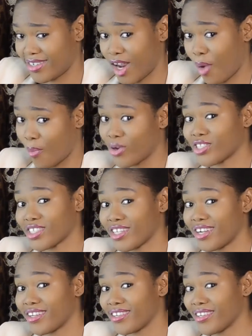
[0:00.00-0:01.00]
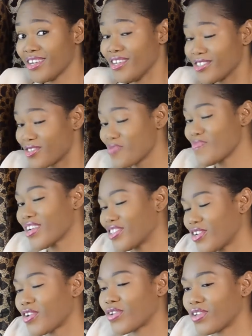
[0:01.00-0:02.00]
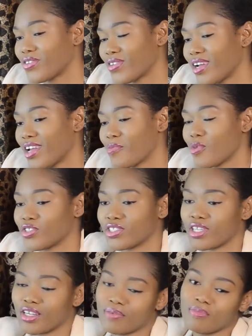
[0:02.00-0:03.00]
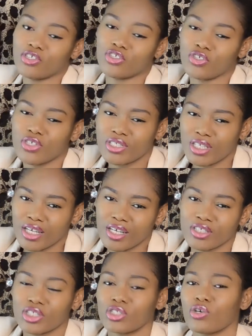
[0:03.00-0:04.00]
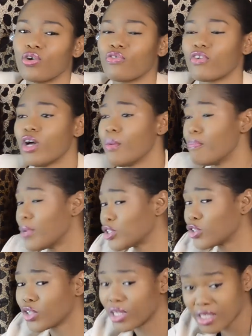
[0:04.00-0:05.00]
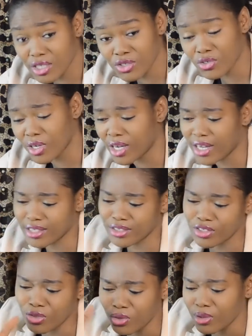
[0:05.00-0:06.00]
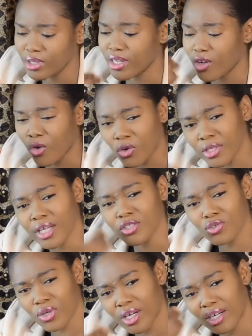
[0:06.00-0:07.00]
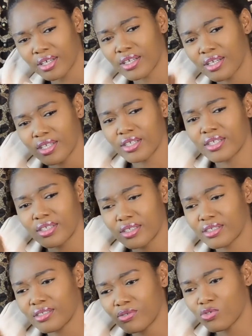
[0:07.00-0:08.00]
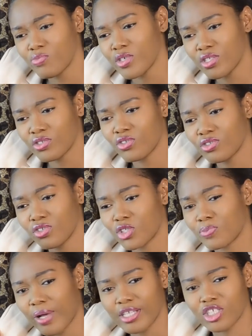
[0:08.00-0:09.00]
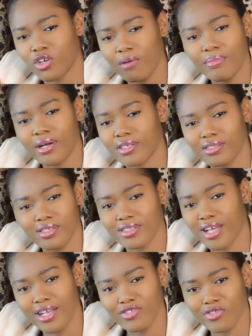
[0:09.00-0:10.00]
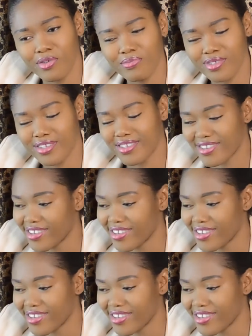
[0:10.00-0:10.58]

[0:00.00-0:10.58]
emotionally. So make sure you connect to her emotionally. Make sure you tell her stuff. Make sure you listen to her. And, you know, connect to her. Women don't just buy shawarmas and ice creams